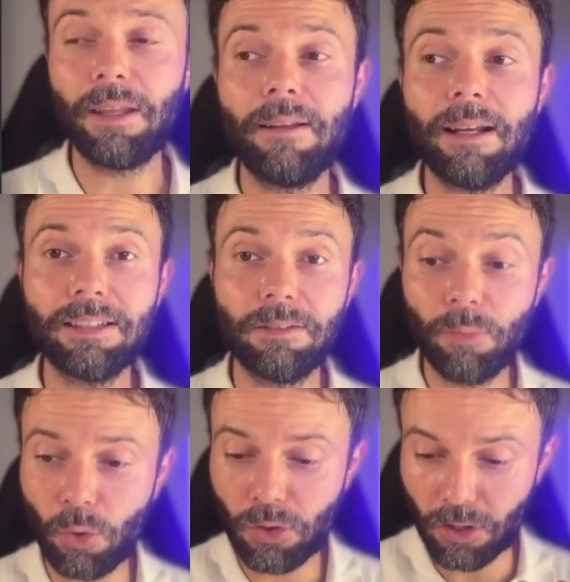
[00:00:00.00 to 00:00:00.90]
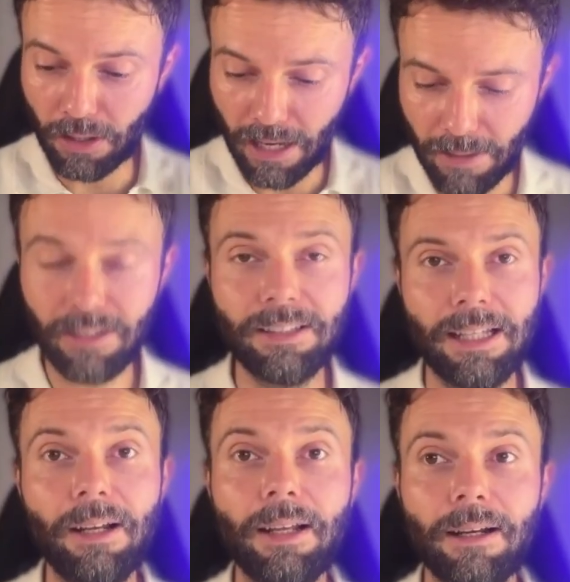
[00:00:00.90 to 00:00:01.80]
And that's important. As I
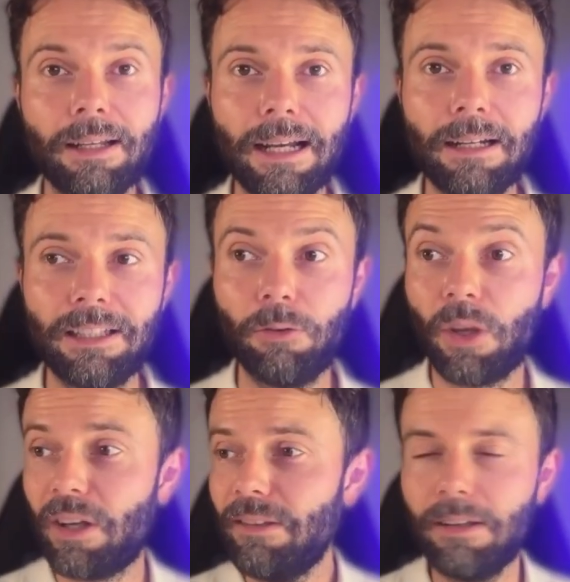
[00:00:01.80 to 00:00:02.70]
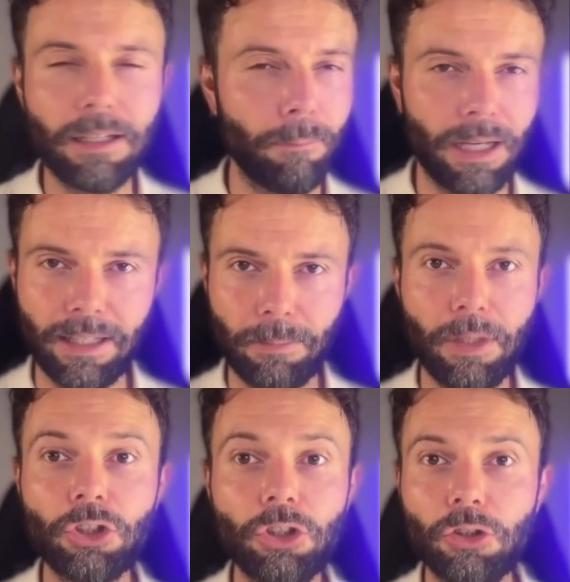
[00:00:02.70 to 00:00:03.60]
say again, anyone can make
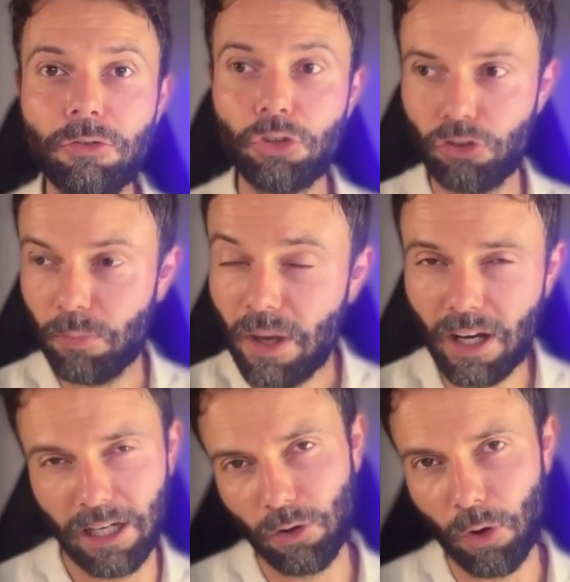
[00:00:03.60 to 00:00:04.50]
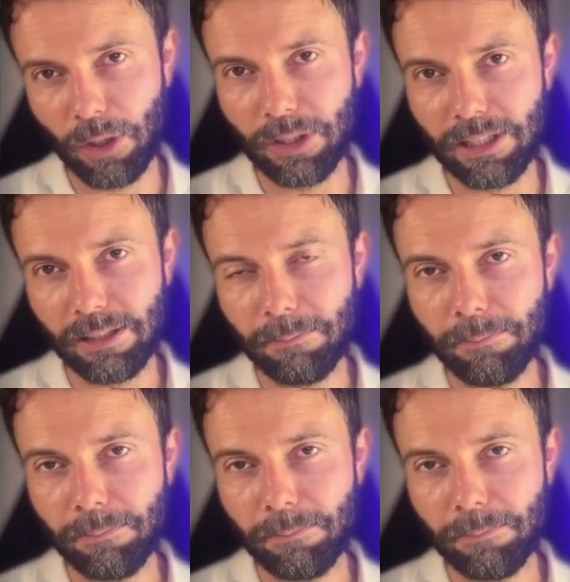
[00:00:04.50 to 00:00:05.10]
images of super high quality.